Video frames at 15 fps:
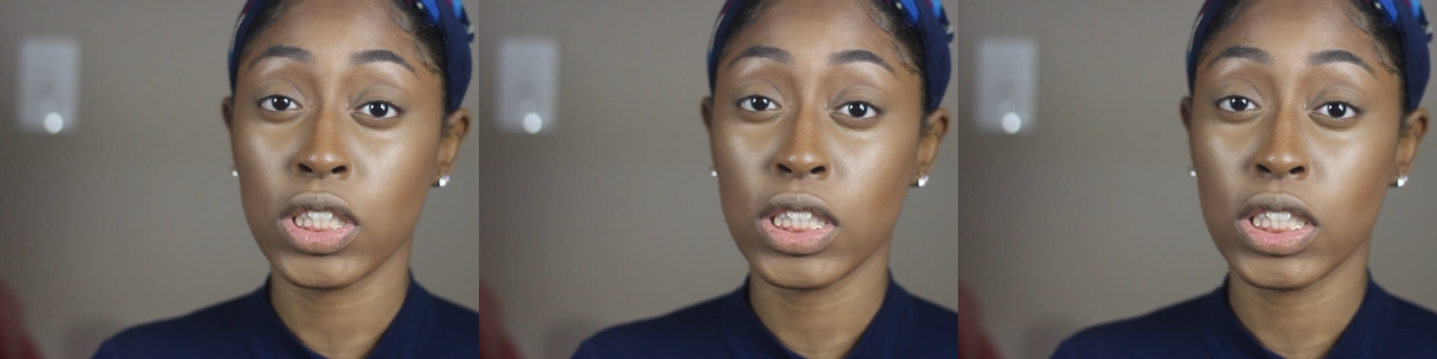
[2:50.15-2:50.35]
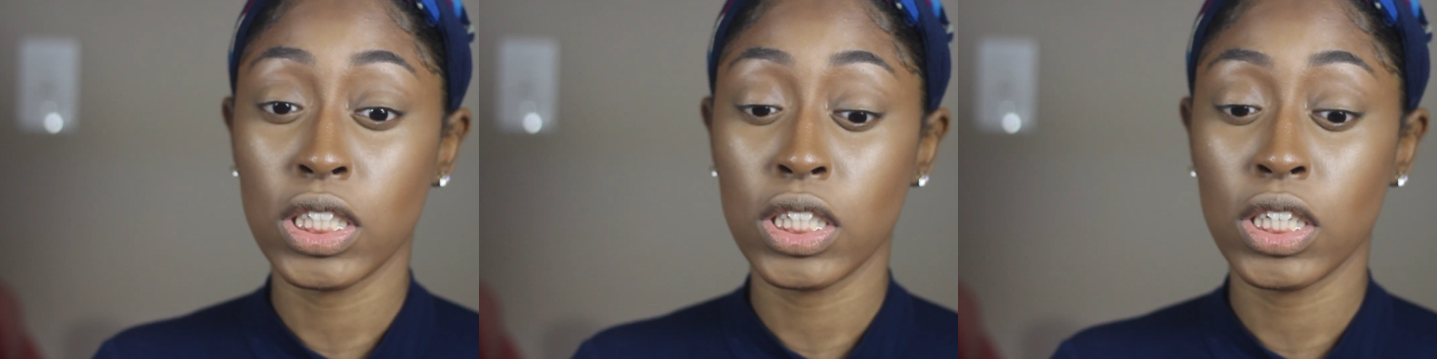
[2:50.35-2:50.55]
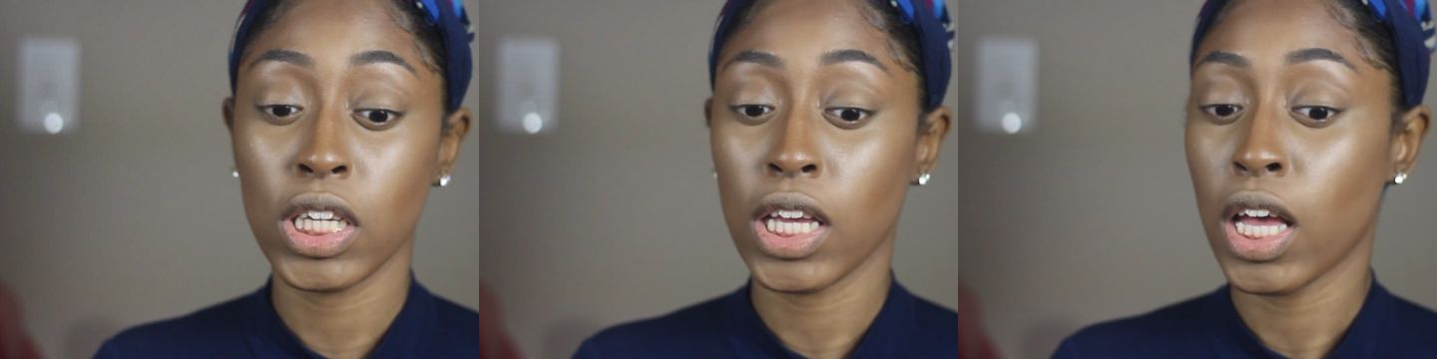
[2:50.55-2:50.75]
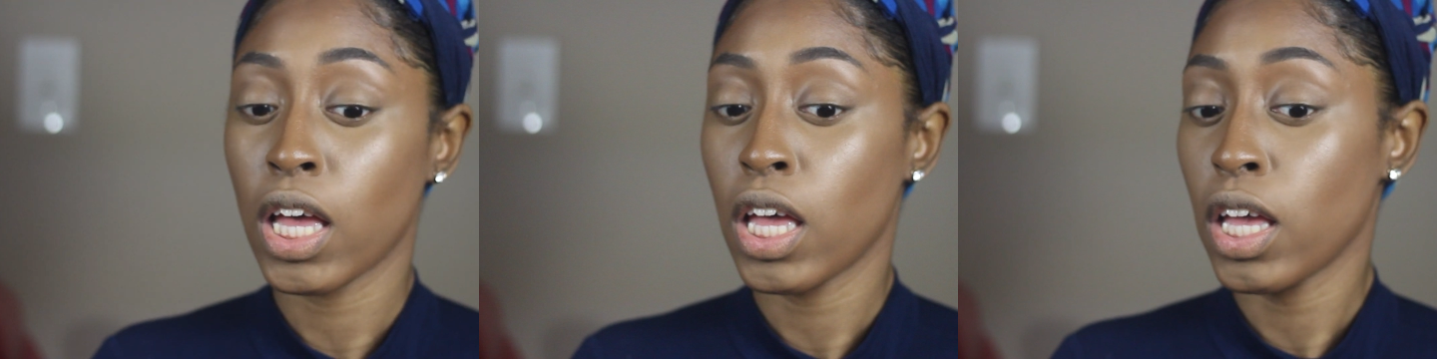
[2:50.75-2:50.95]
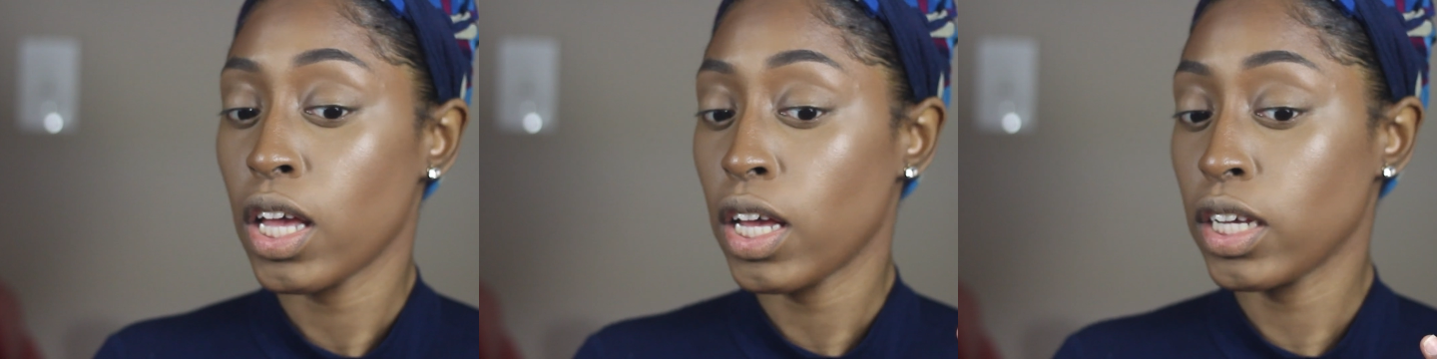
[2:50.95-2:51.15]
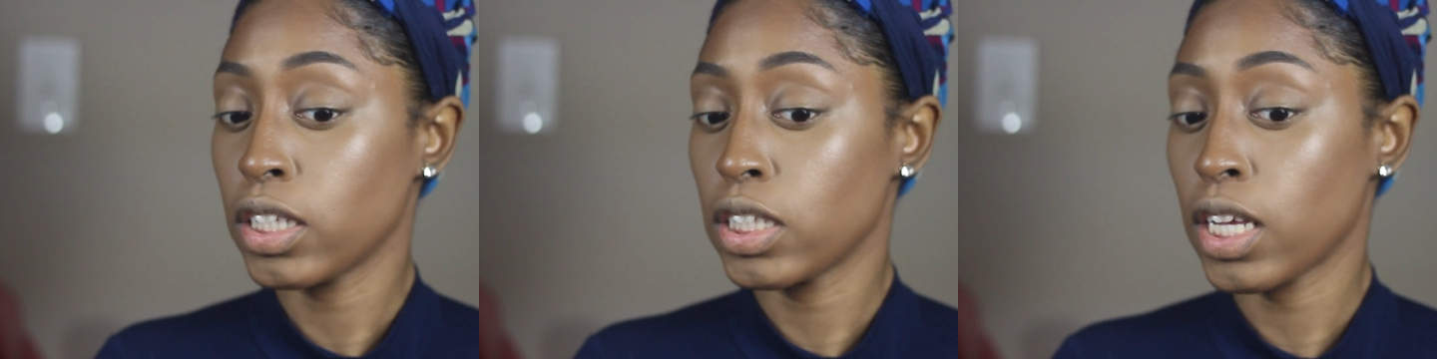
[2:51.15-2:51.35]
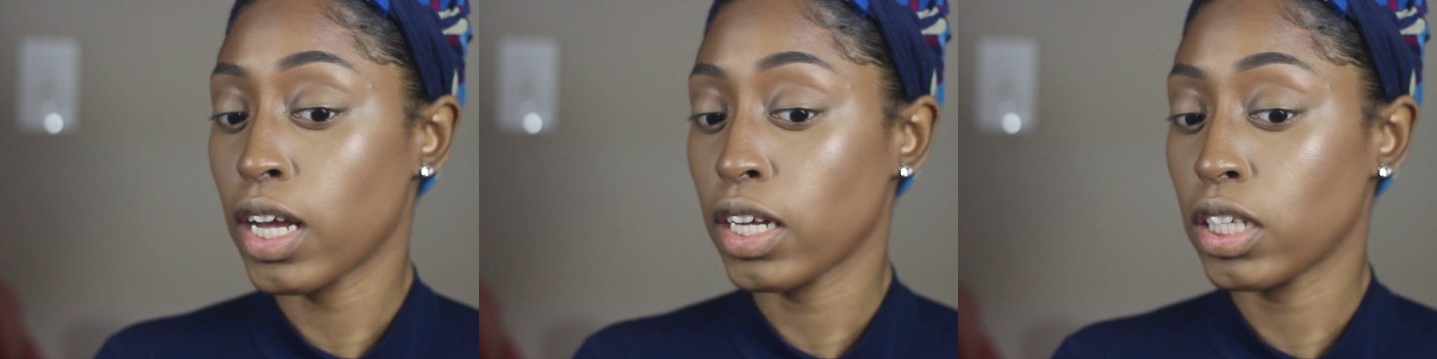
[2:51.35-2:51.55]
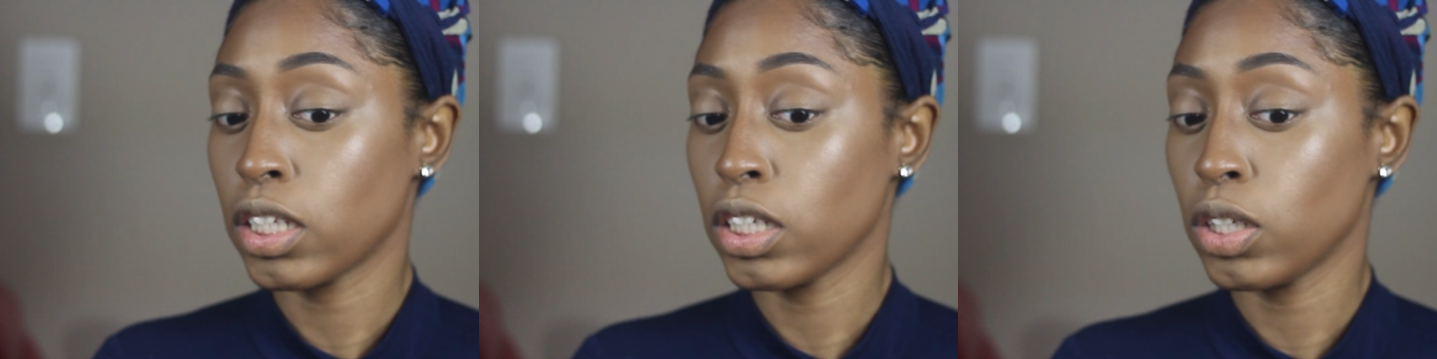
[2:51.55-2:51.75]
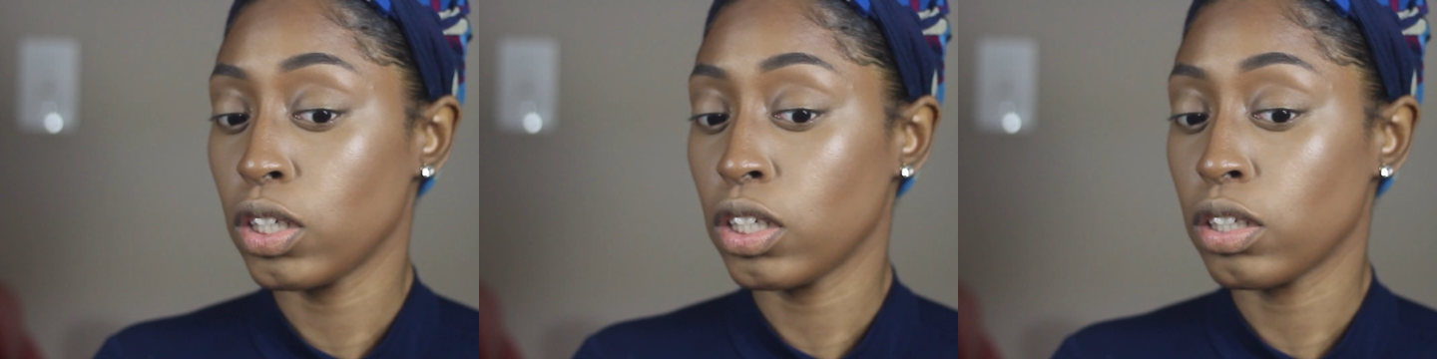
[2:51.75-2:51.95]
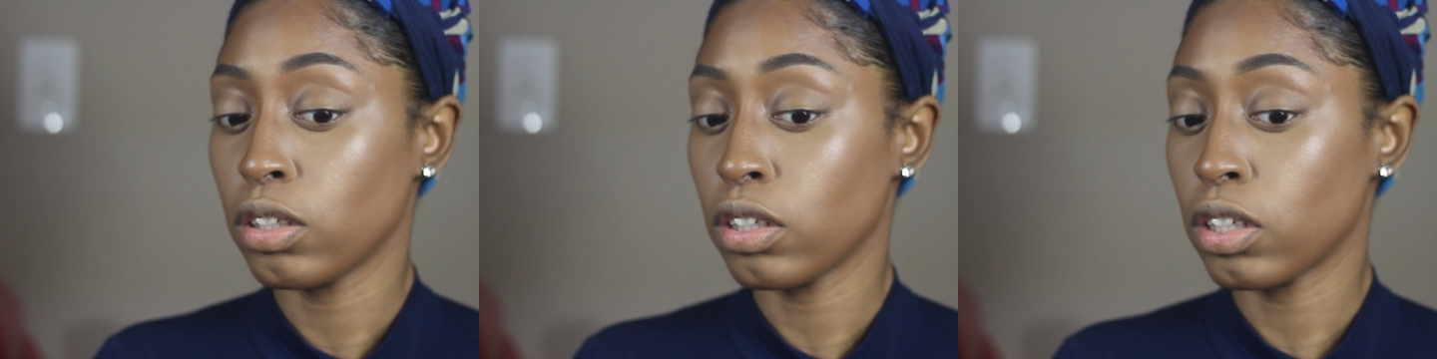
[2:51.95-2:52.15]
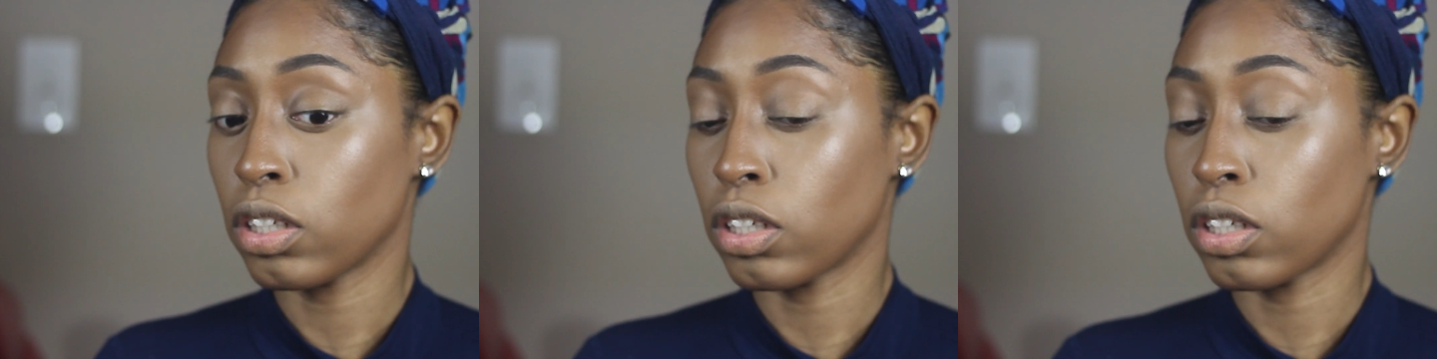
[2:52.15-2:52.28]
to see exactly